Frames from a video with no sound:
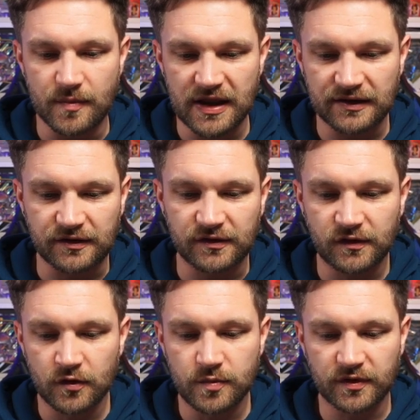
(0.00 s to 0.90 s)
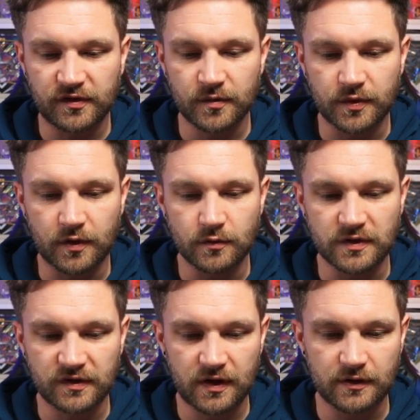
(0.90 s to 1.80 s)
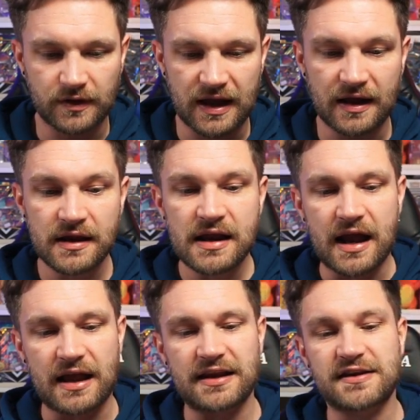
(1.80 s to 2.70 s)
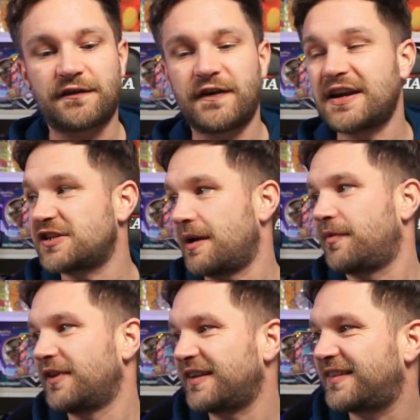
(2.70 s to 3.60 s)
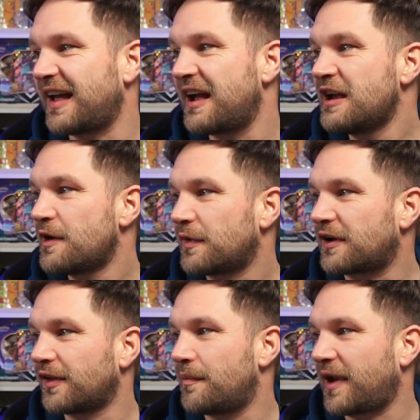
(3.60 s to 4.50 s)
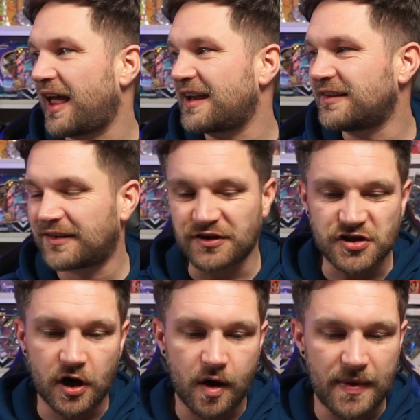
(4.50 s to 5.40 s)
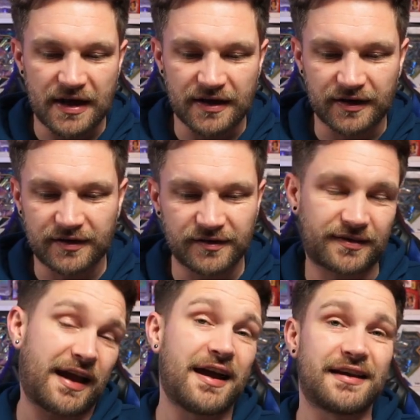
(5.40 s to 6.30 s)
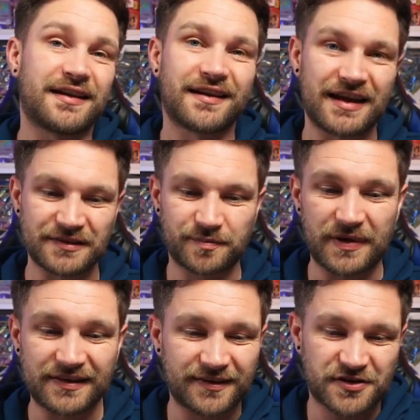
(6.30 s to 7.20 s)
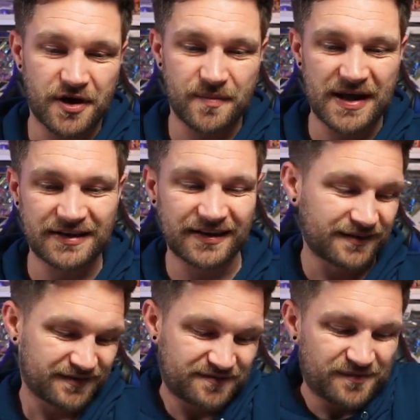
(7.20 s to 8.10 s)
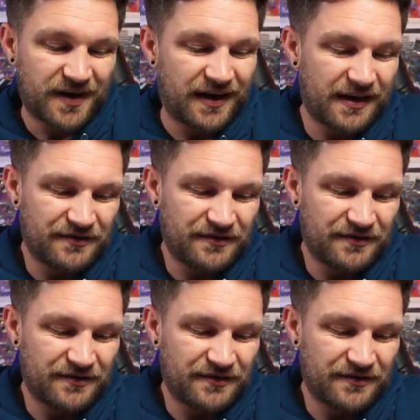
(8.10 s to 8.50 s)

but that is a super cool design on that. And then to finish up on this set, we got the Blaine's Charmander, because hey, it's a Charmander. I love